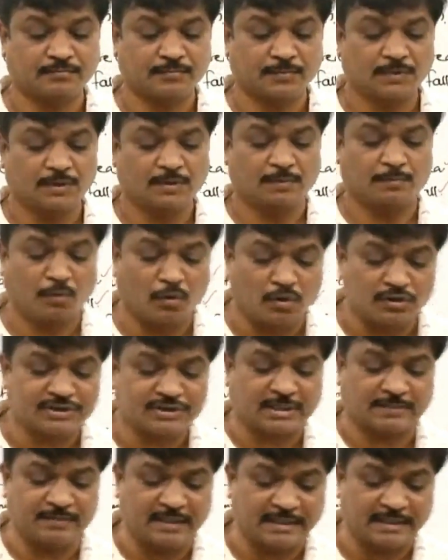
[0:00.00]
most of
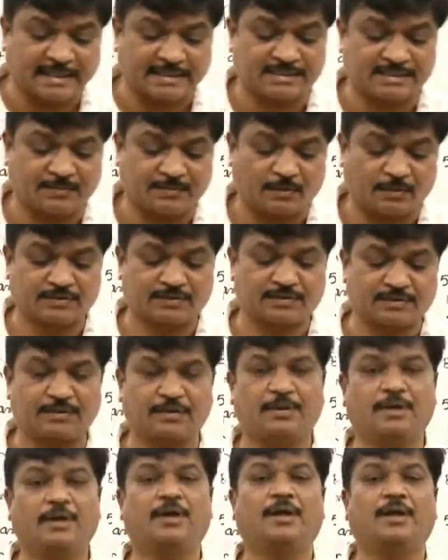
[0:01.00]
the textbooks.
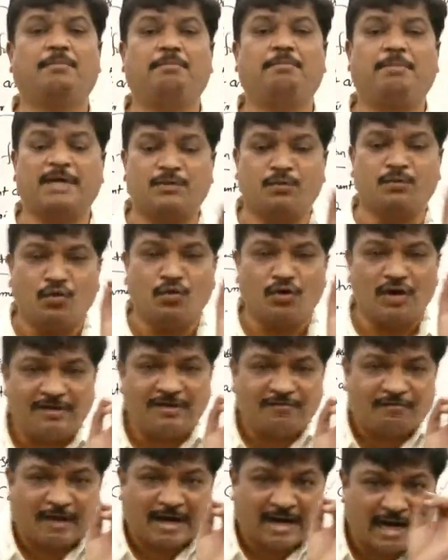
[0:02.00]
But only
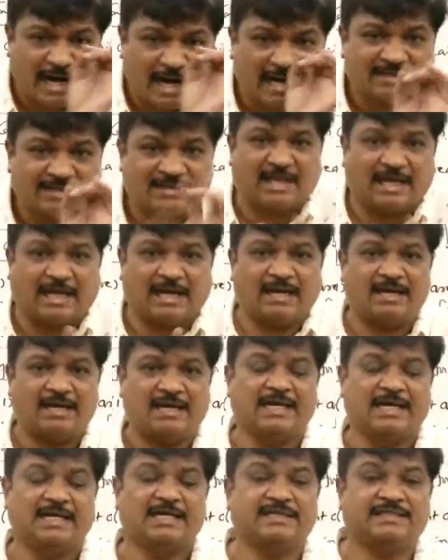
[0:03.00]
one author,
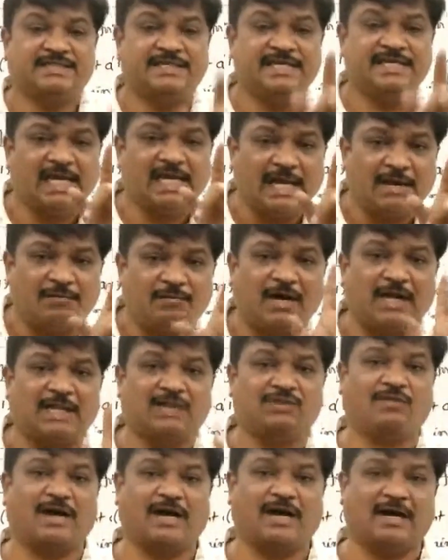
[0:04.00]
C.L.
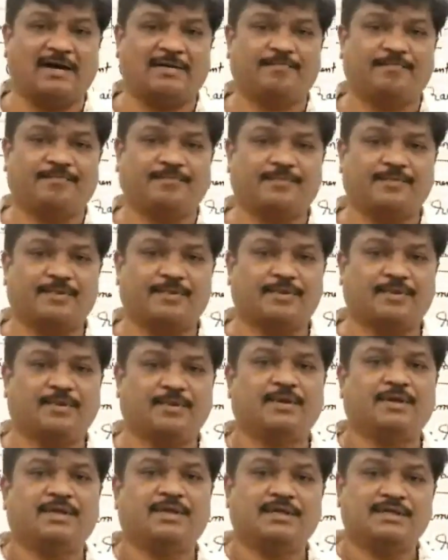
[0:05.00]
Wadhwa.
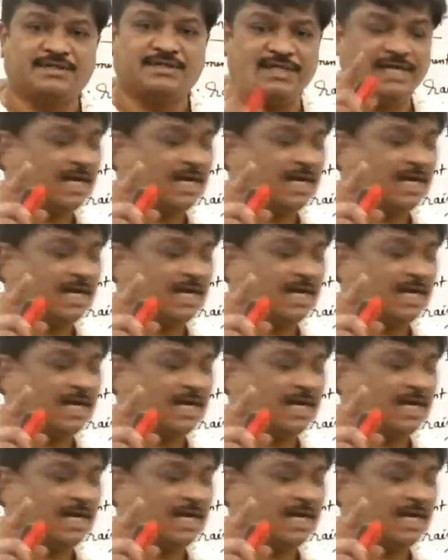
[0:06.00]
C.L.